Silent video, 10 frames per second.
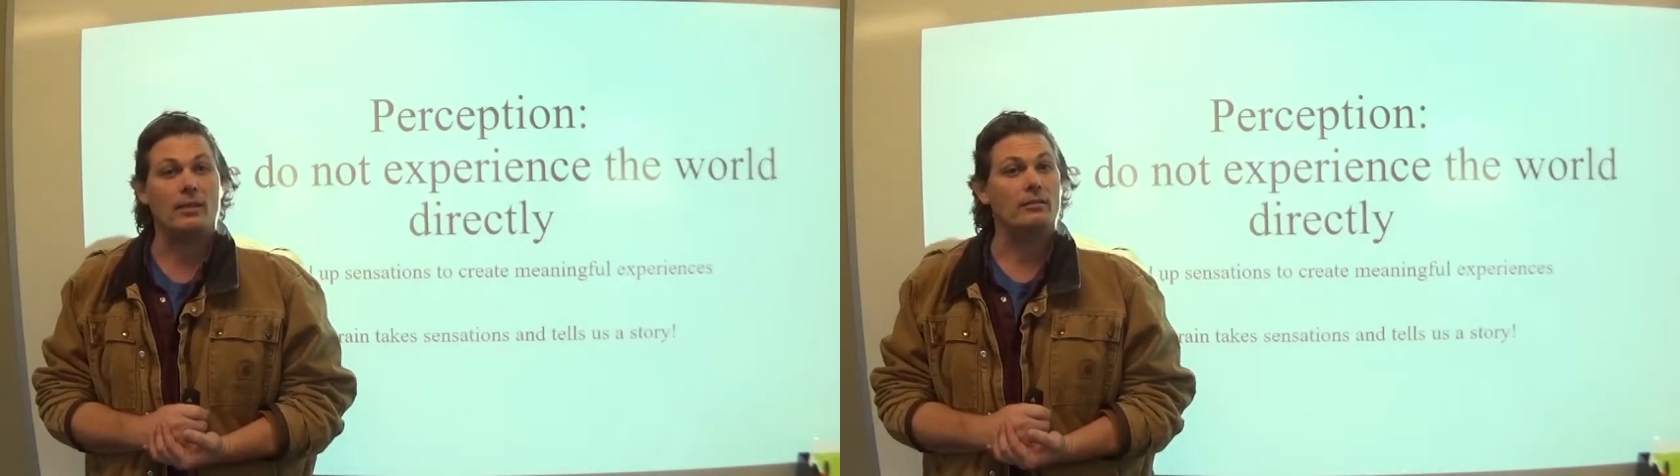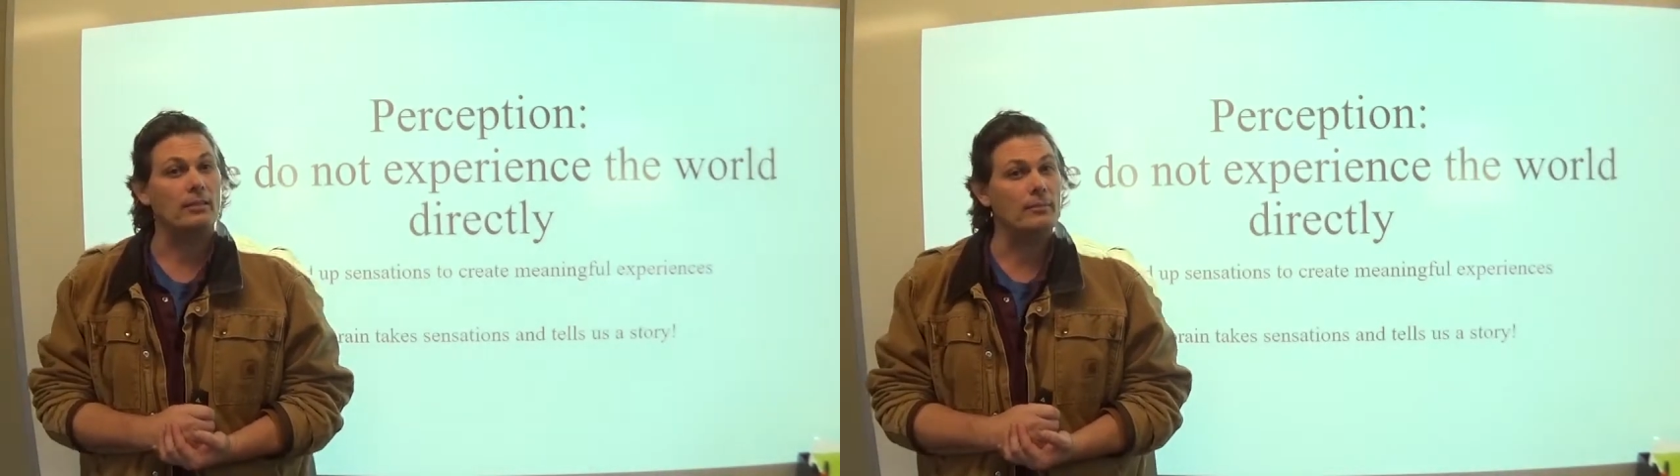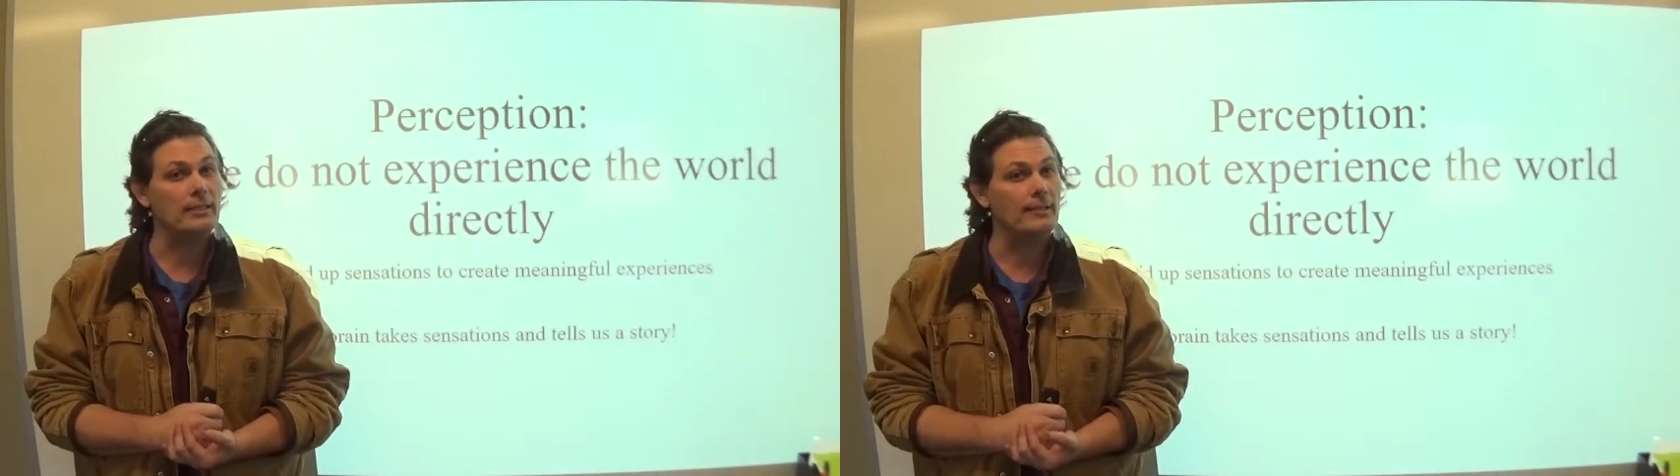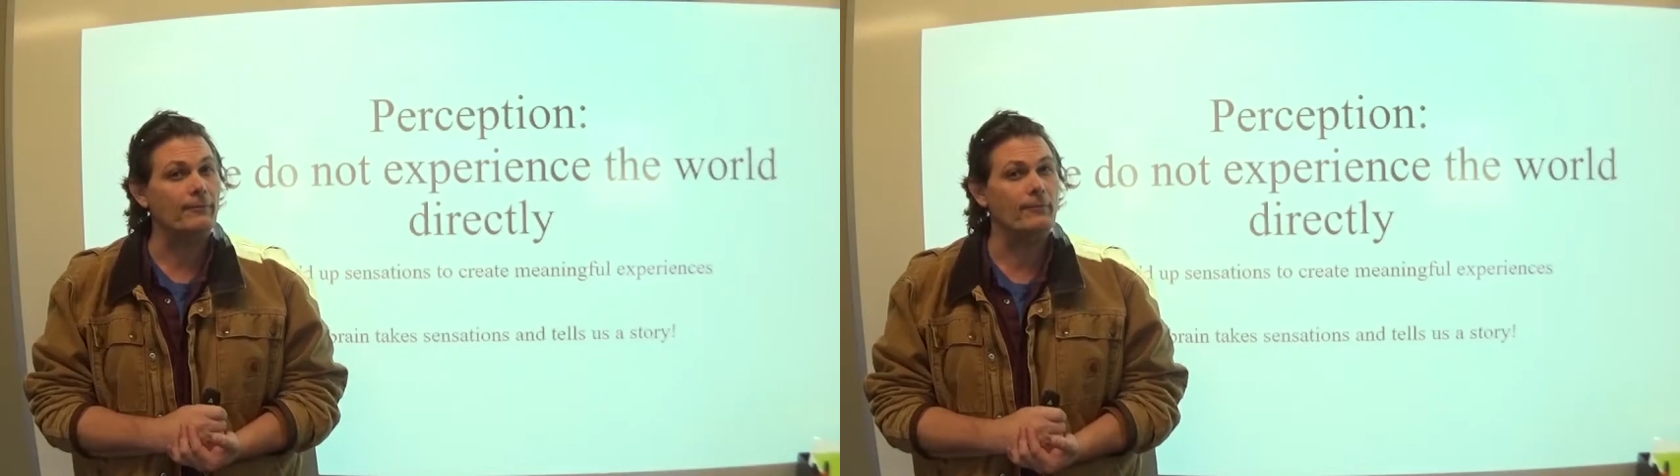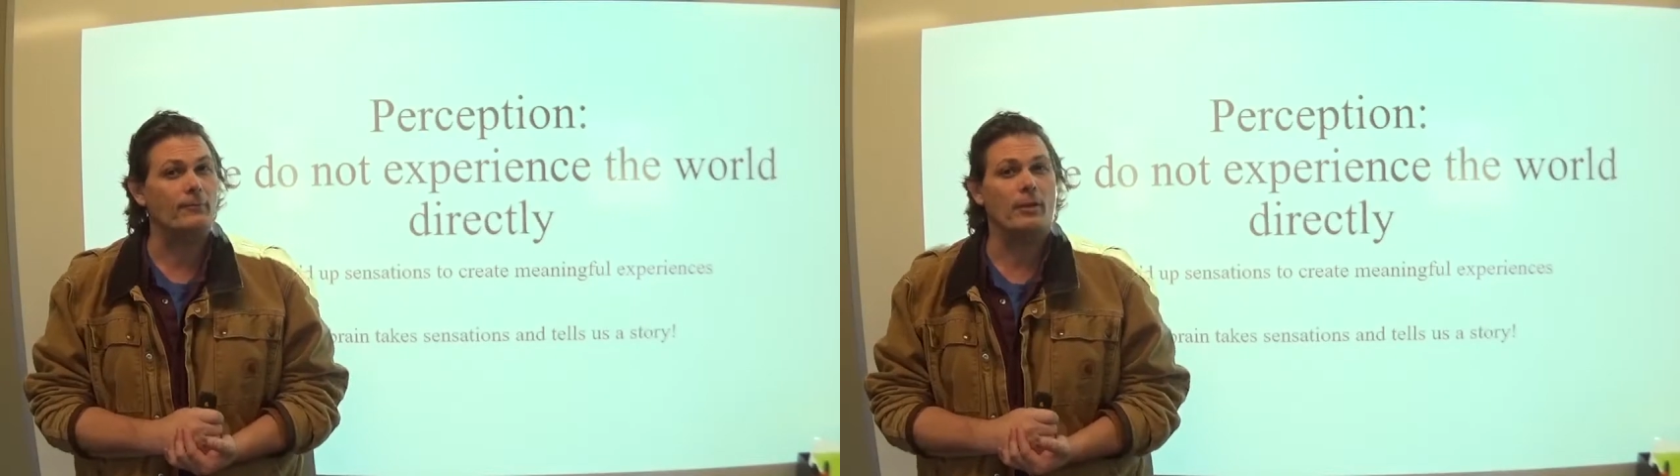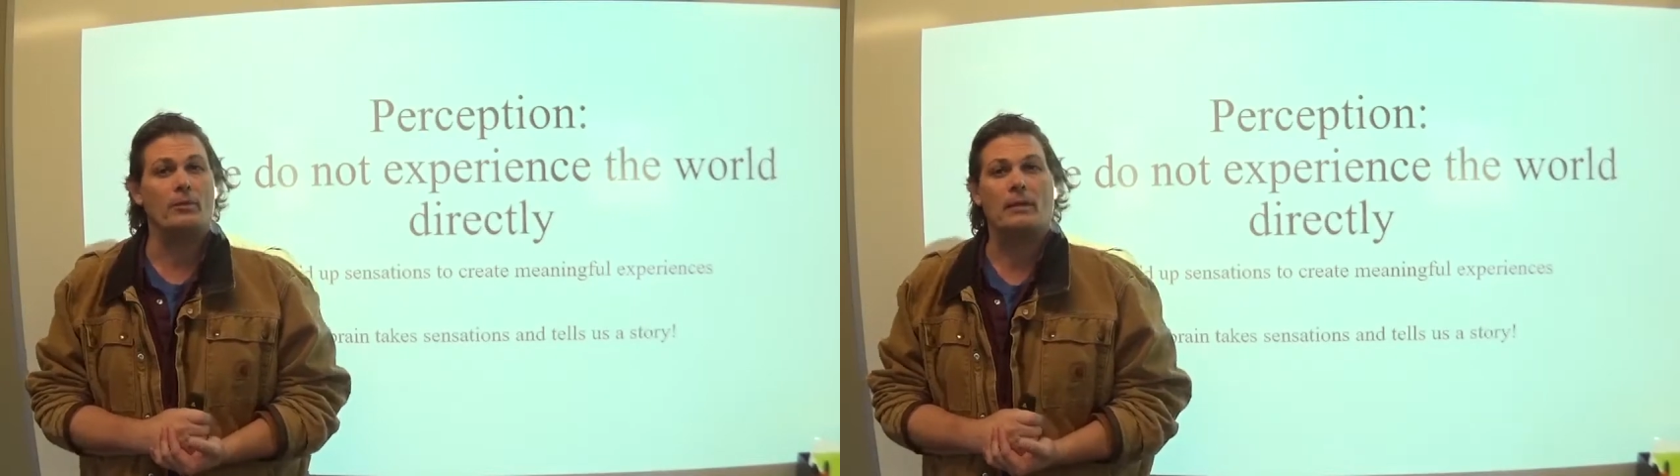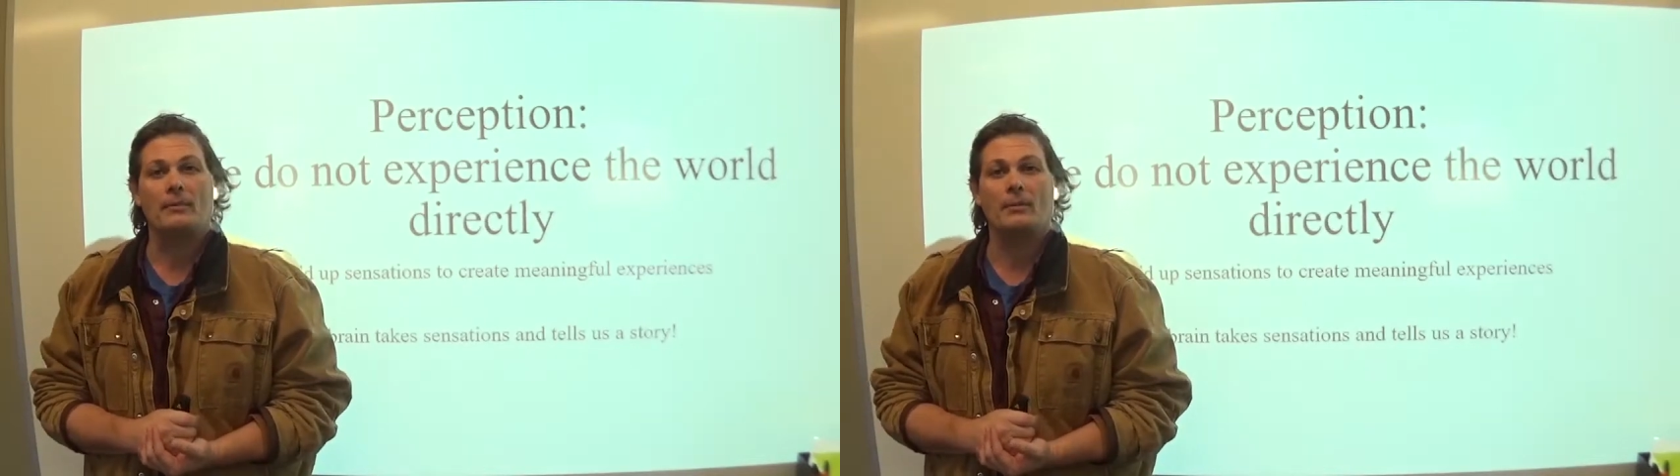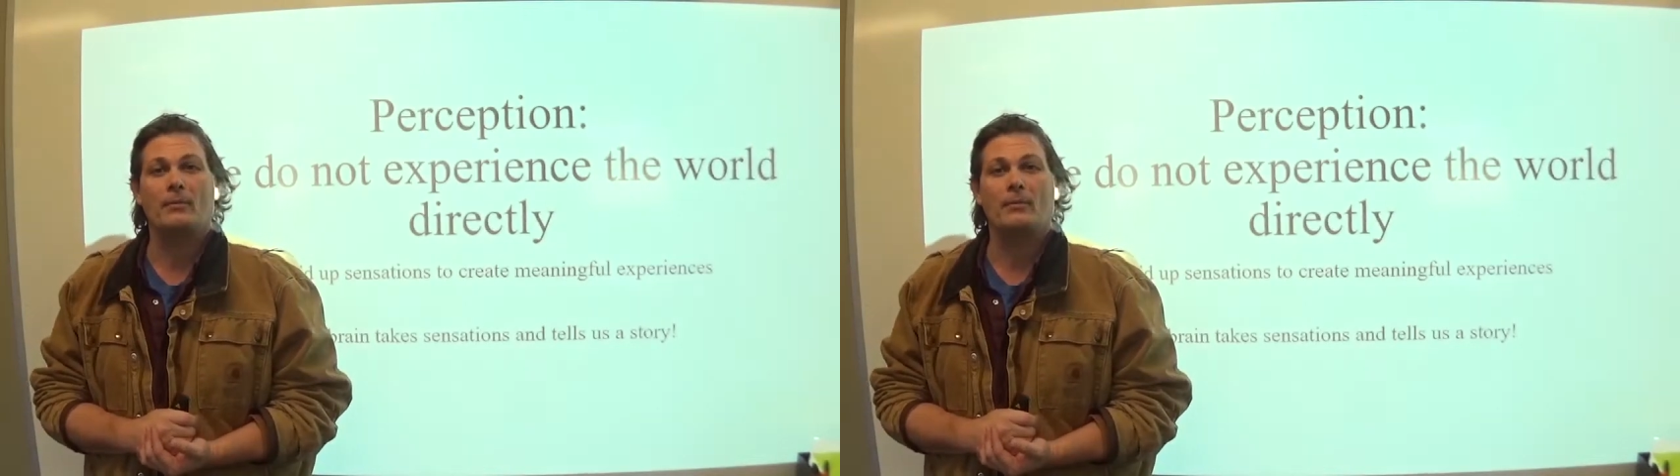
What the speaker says: a little bit different from other people,